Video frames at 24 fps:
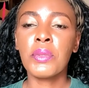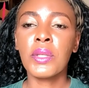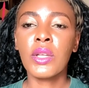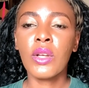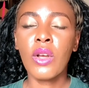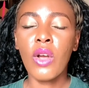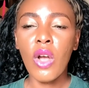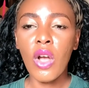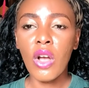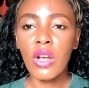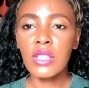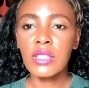
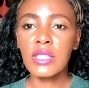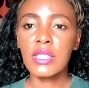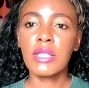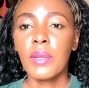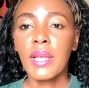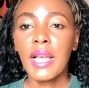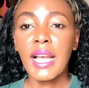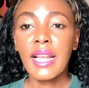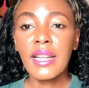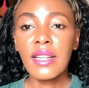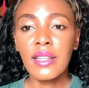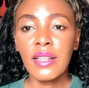because
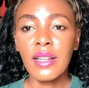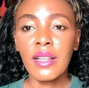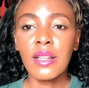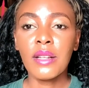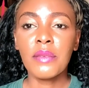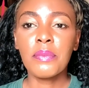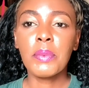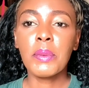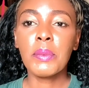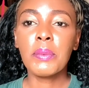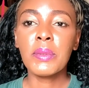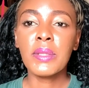we had a
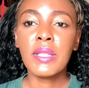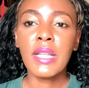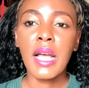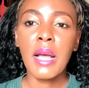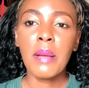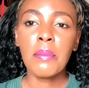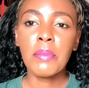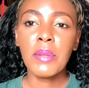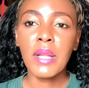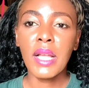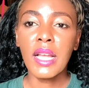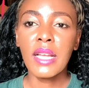lot of people
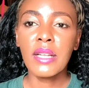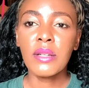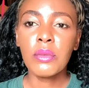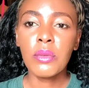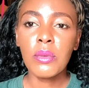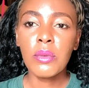that applied